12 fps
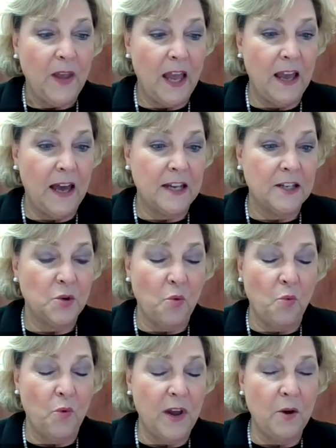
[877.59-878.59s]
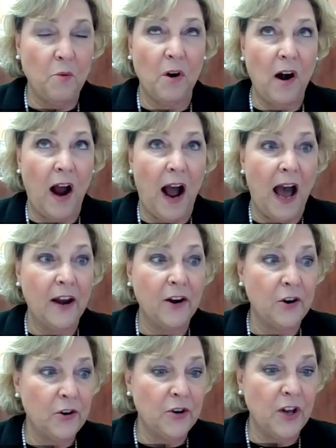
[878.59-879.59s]
And we were
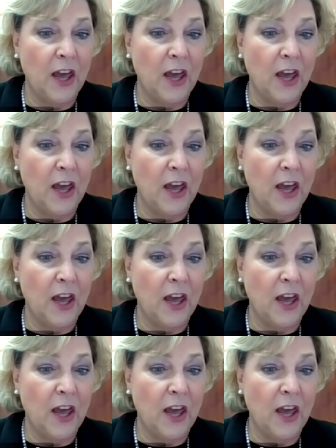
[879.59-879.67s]
honored